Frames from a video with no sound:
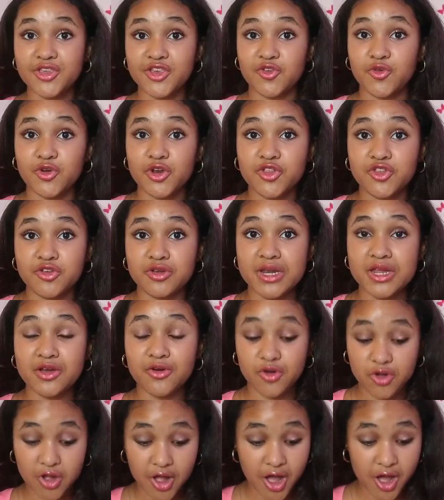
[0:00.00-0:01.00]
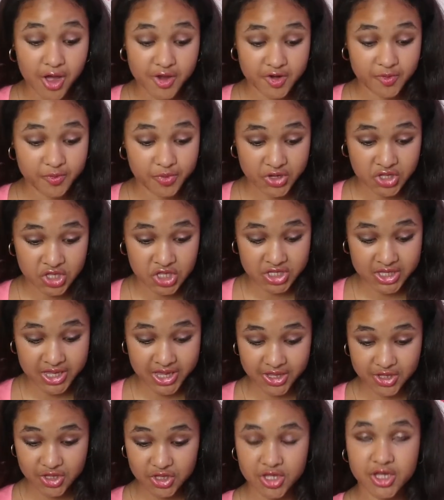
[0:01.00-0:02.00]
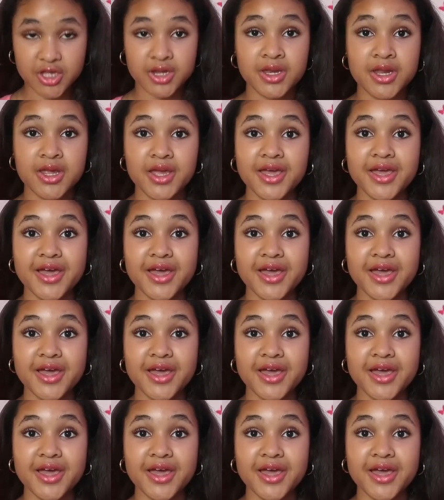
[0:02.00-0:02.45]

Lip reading: Just want to do a little card appreciation.